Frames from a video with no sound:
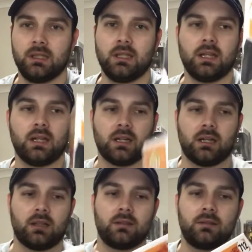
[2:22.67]

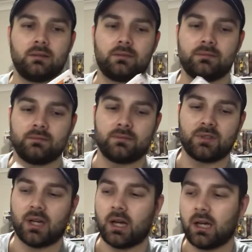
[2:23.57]
Now,
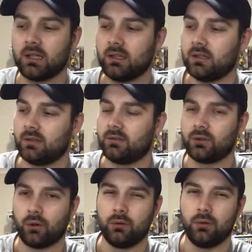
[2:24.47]
Target
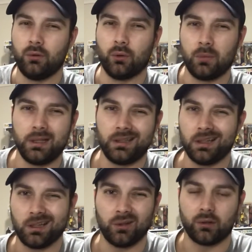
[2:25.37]
don't normally get
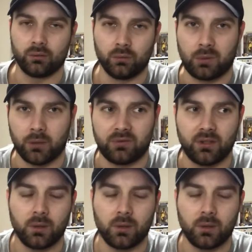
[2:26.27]
a lot of good pops anyway.